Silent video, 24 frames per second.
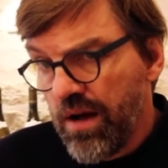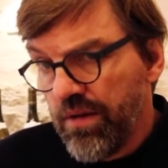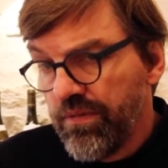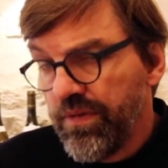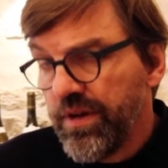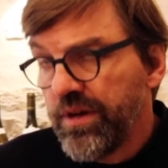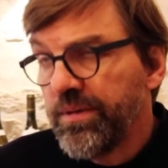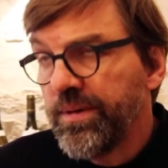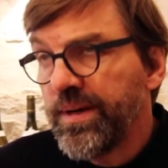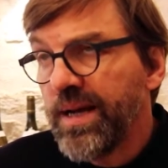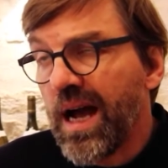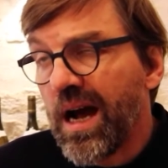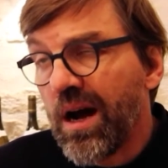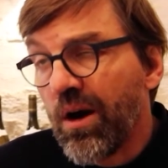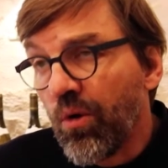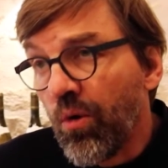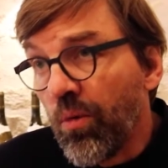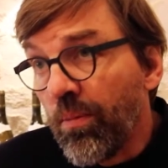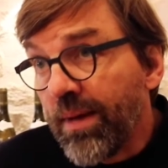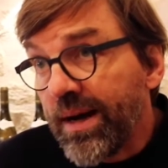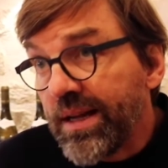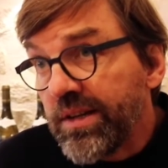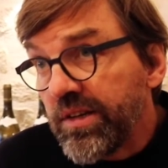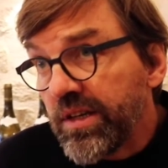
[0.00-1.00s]
very
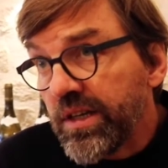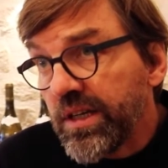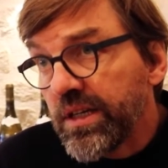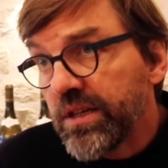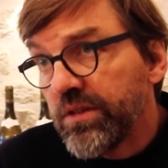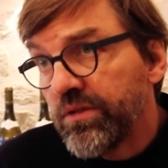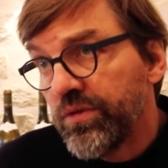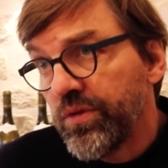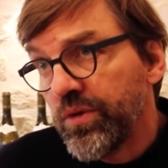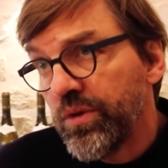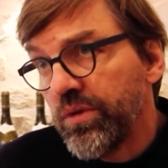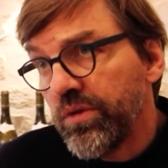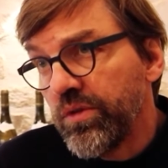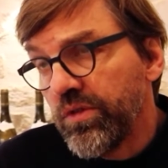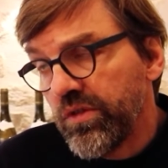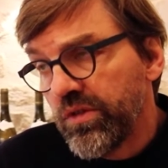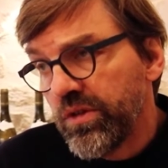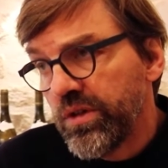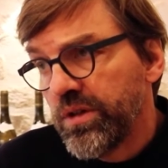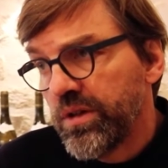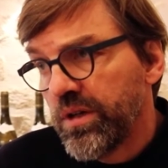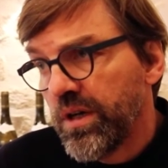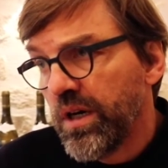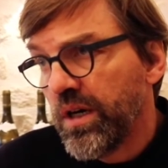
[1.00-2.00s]
aromatic at
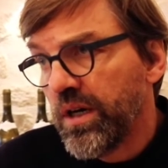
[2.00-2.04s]
first.